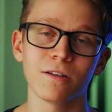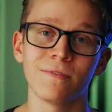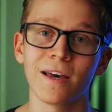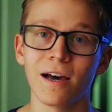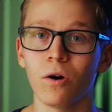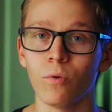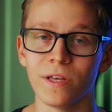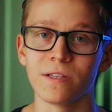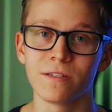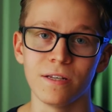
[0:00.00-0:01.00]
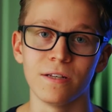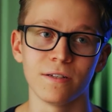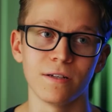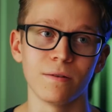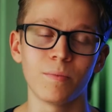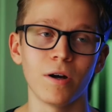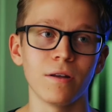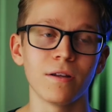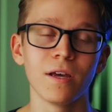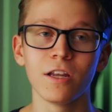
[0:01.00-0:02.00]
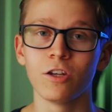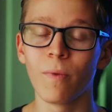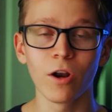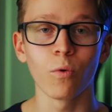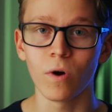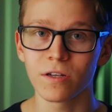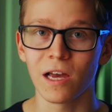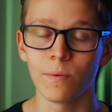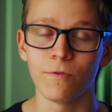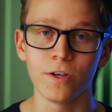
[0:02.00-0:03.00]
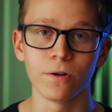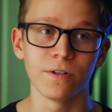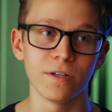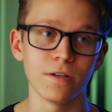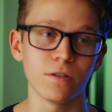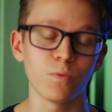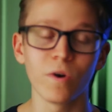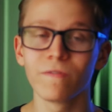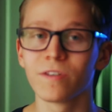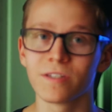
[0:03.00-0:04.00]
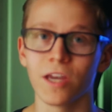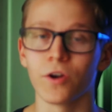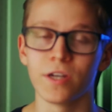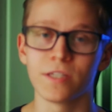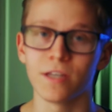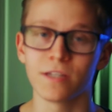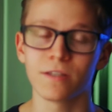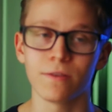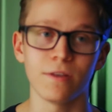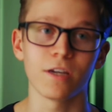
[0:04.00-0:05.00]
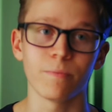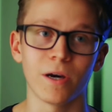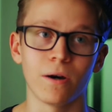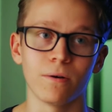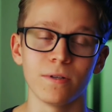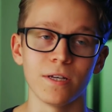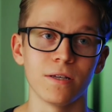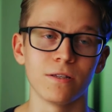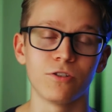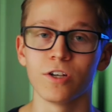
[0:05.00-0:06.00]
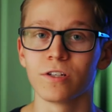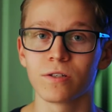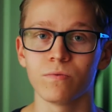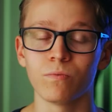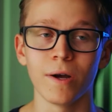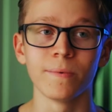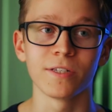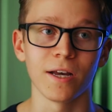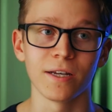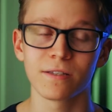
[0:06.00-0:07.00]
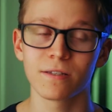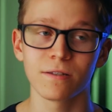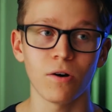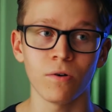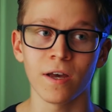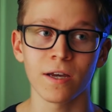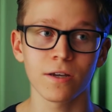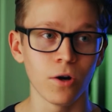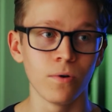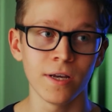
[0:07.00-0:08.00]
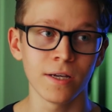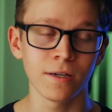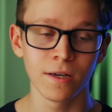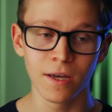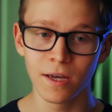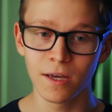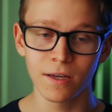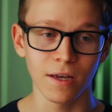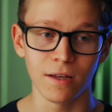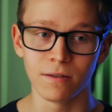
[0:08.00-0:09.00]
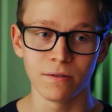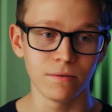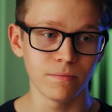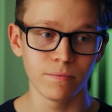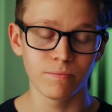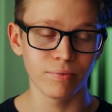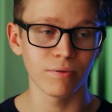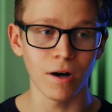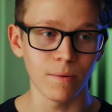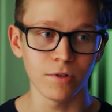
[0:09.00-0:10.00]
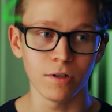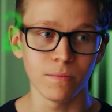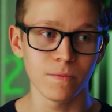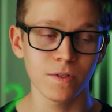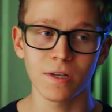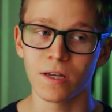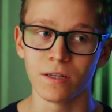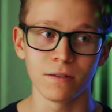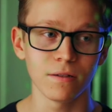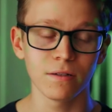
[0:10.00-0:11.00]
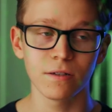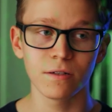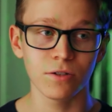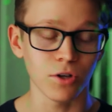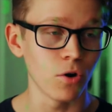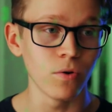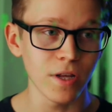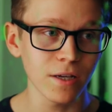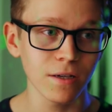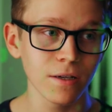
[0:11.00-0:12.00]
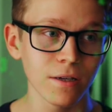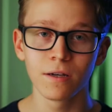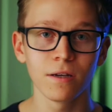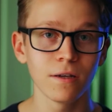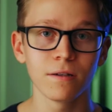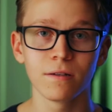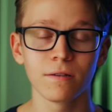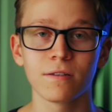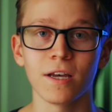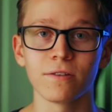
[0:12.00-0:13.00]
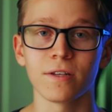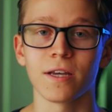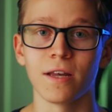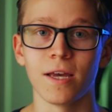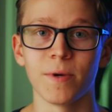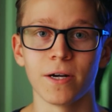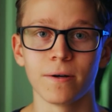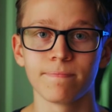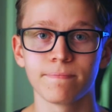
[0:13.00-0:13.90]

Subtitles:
of the Halloween season, but no matter what time of year it is, one of the scariest things to think about is just websites. All that coding and problems and coding. Sounds like a nightmare.